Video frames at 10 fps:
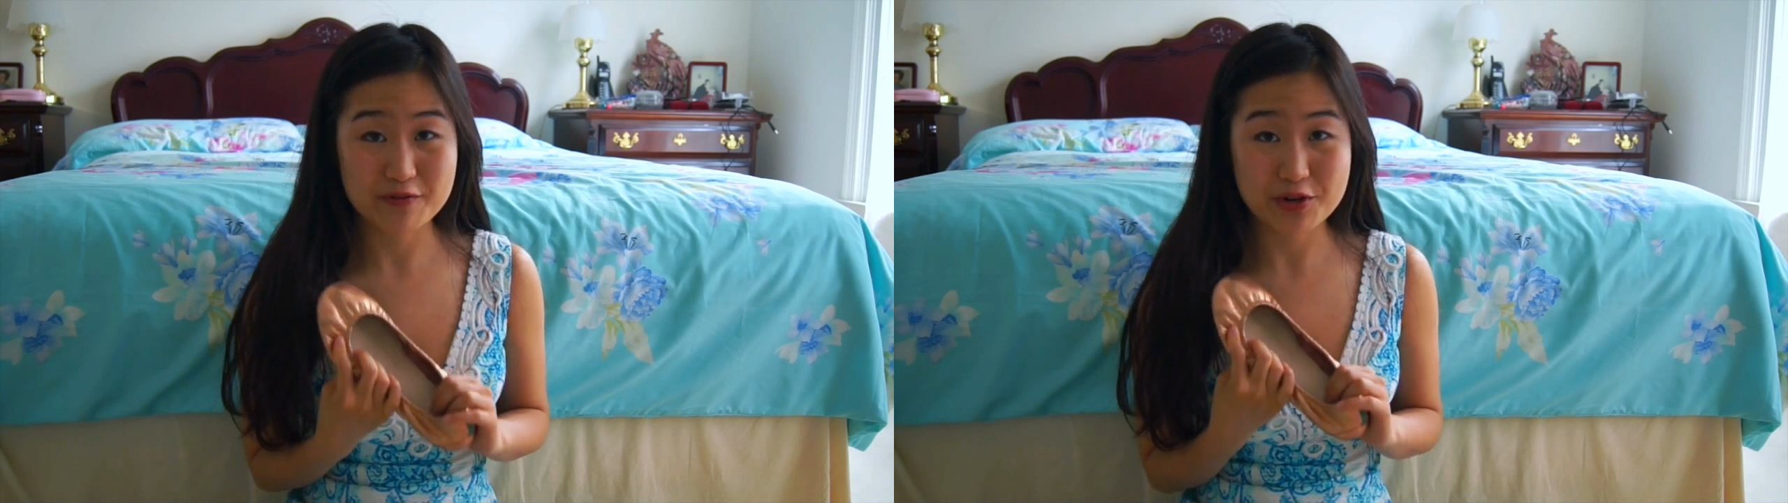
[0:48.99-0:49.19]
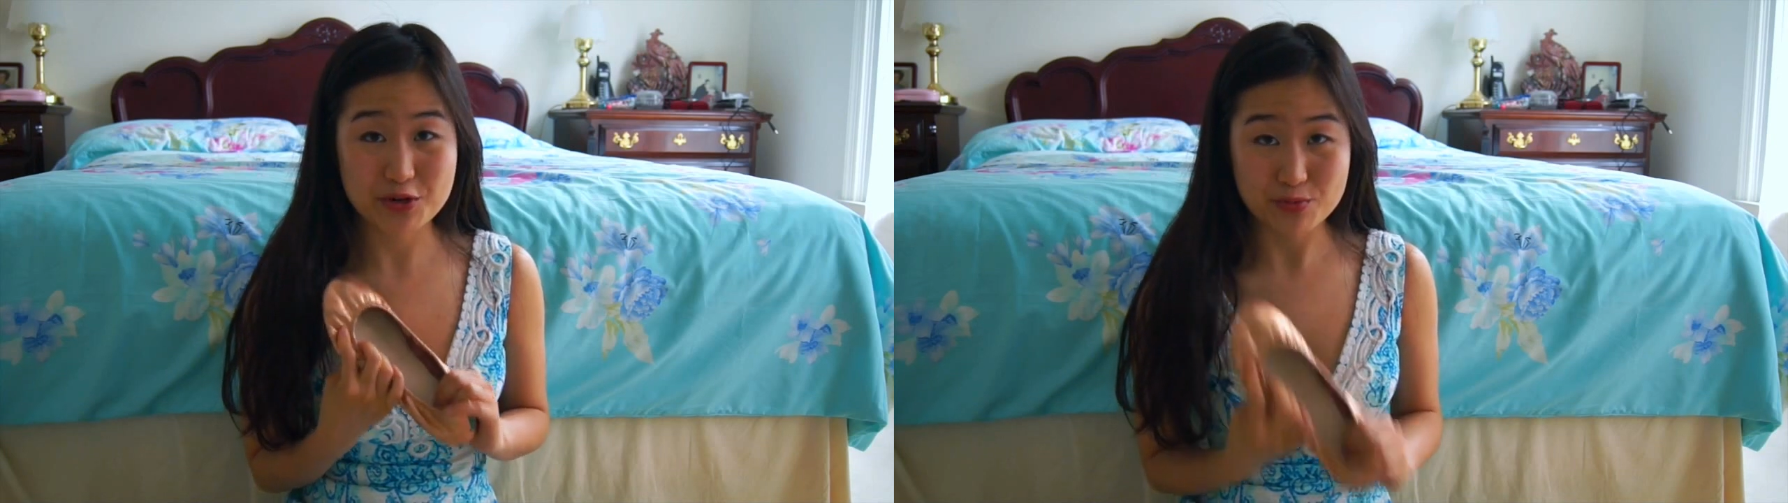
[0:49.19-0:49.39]

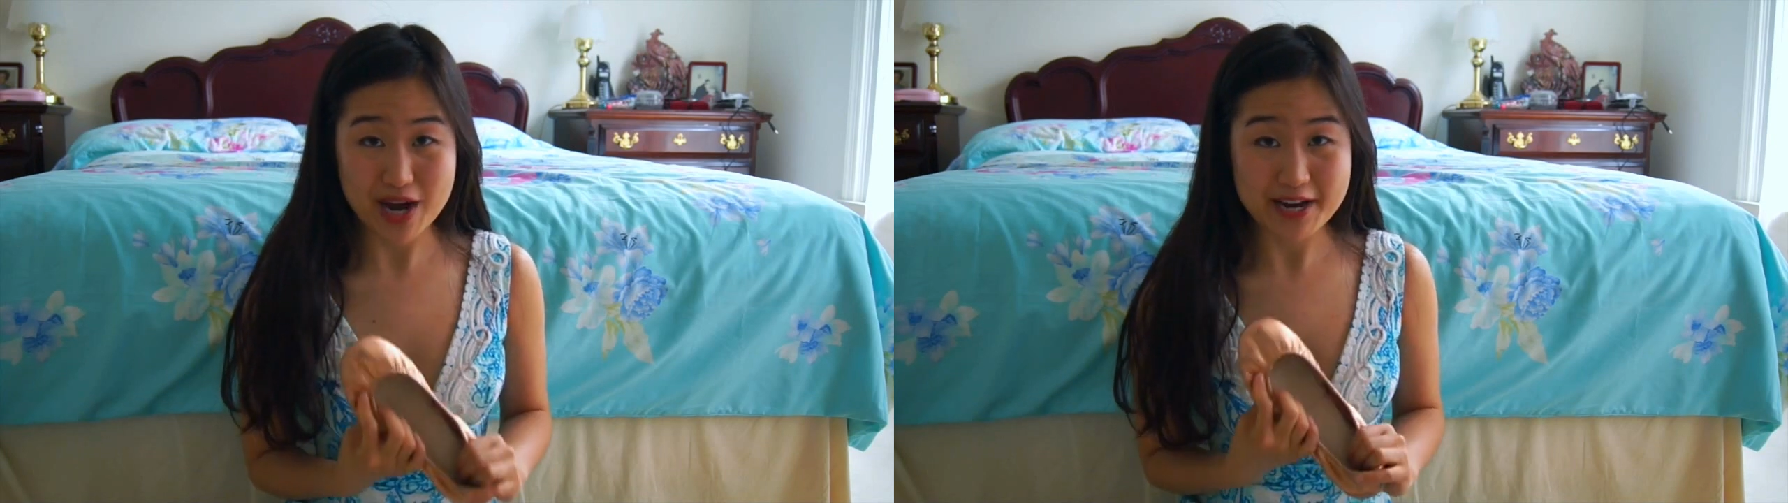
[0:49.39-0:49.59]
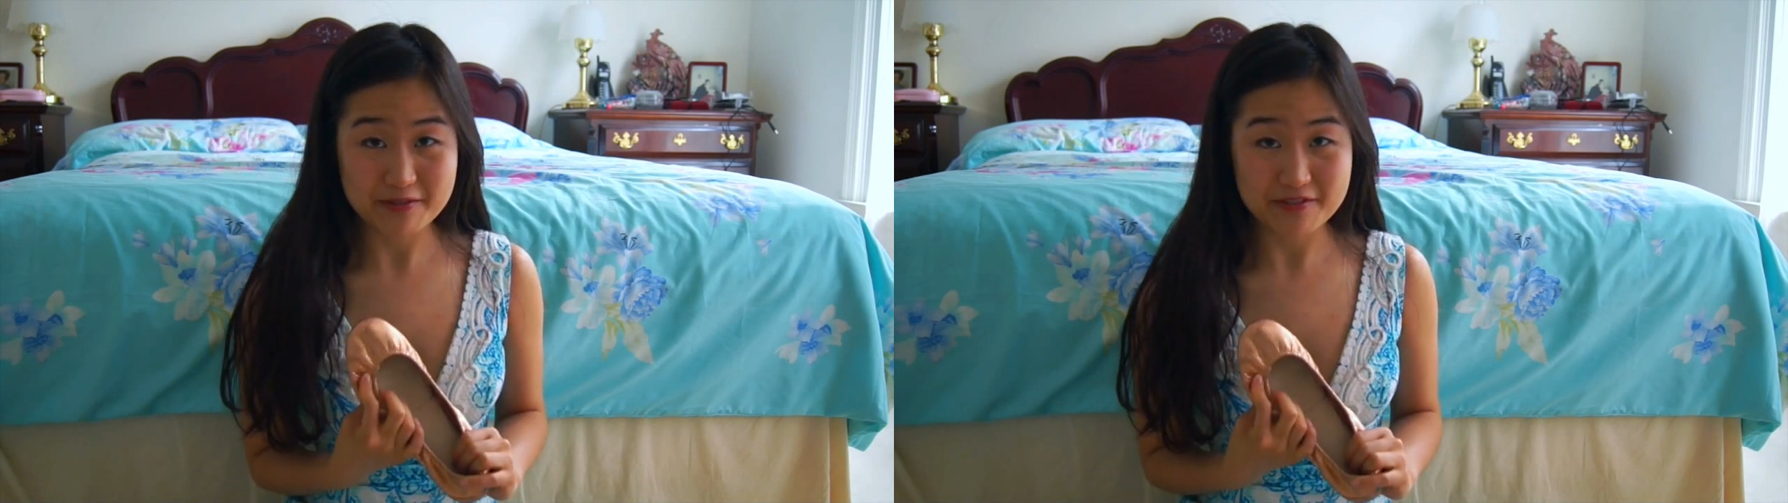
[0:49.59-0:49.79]
for your
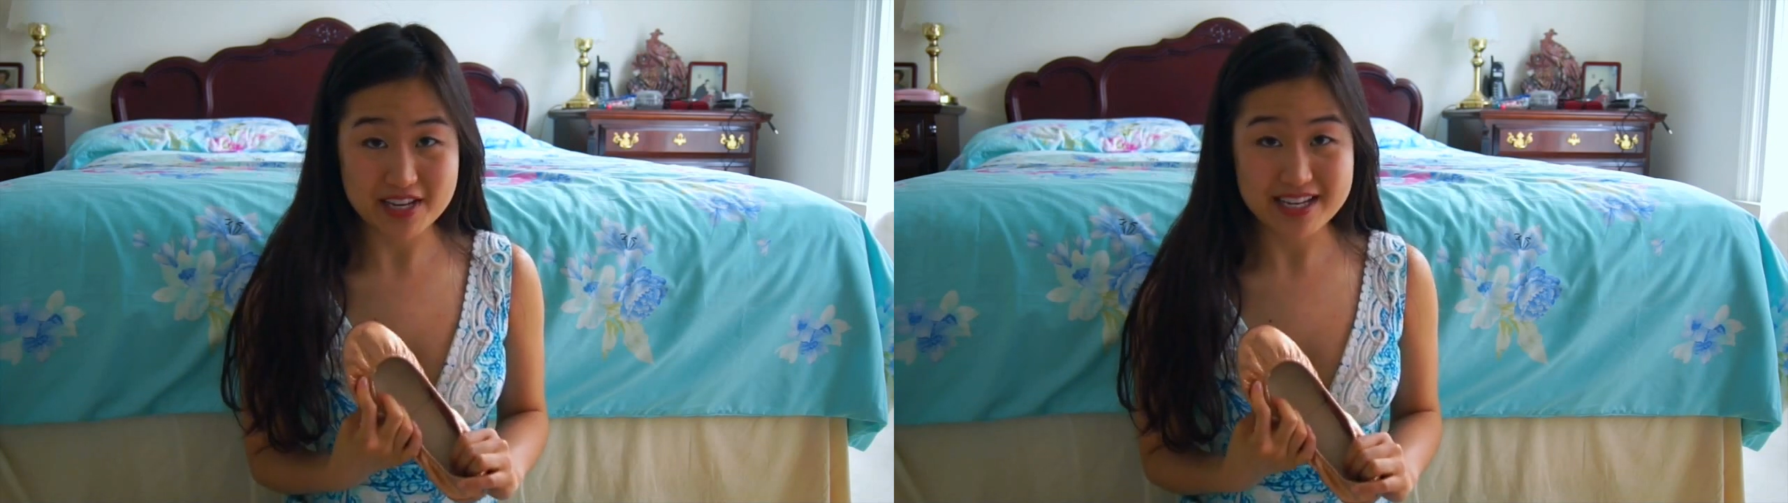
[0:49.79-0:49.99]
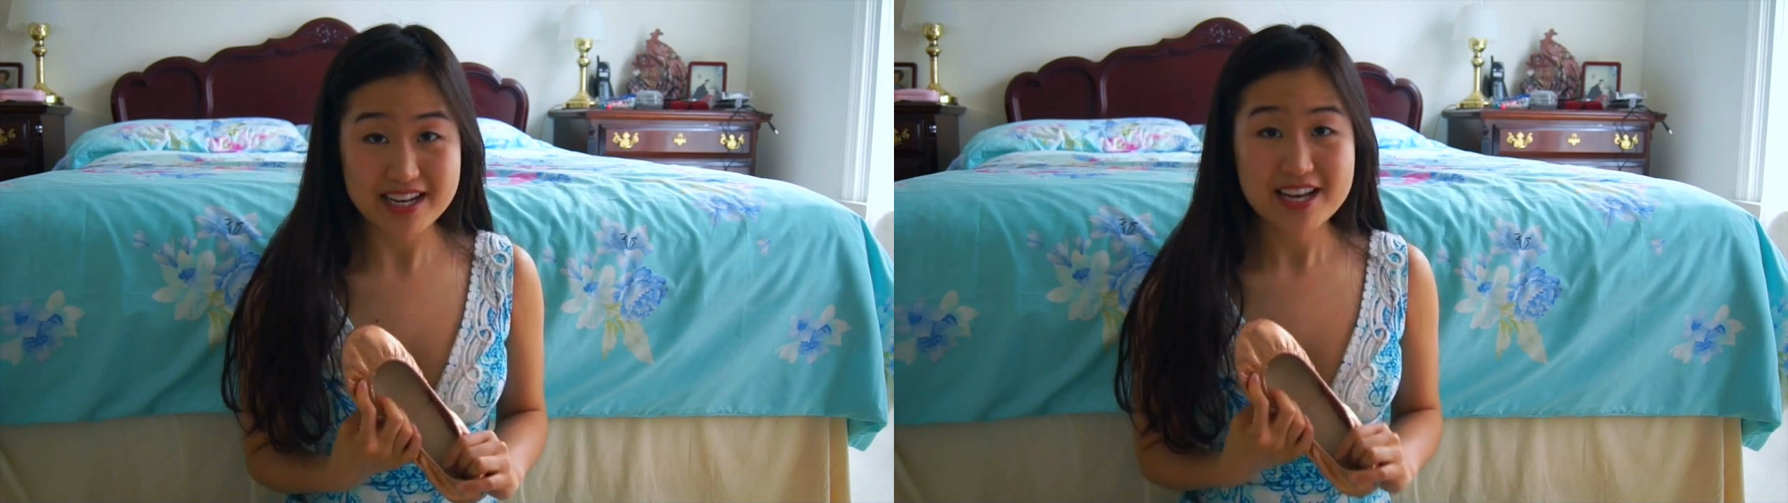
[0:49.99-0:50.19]
wide
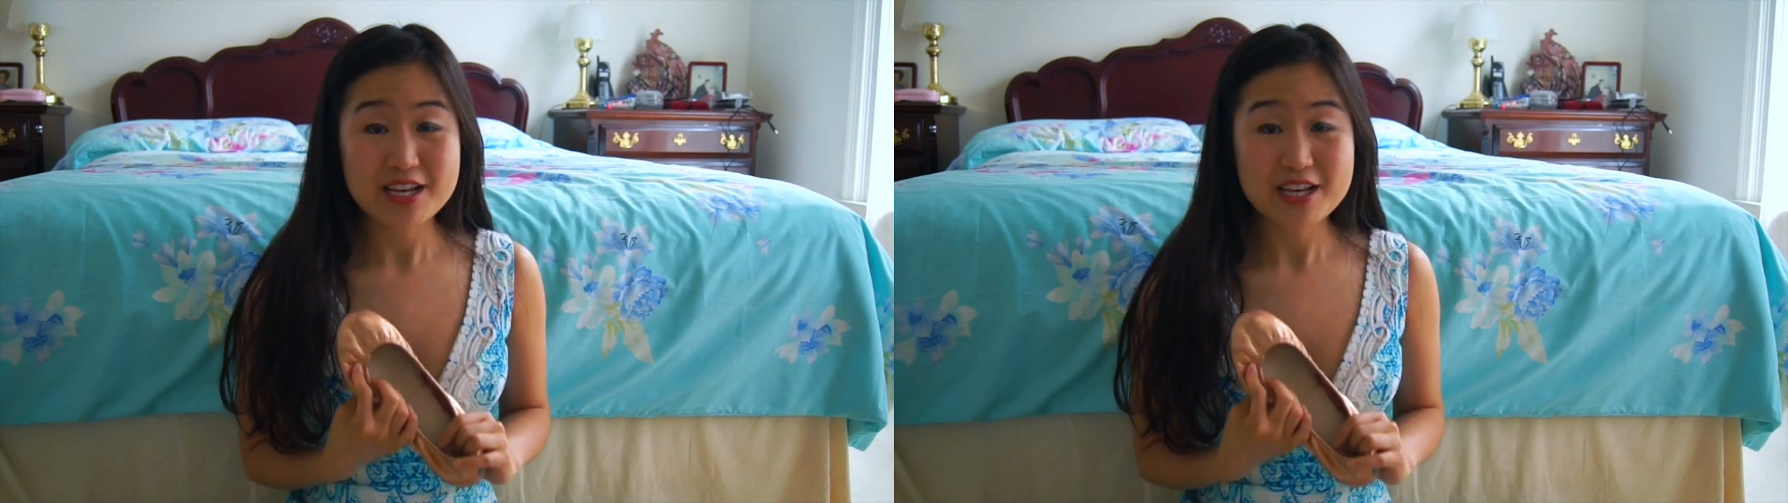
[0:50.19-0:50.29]
feet.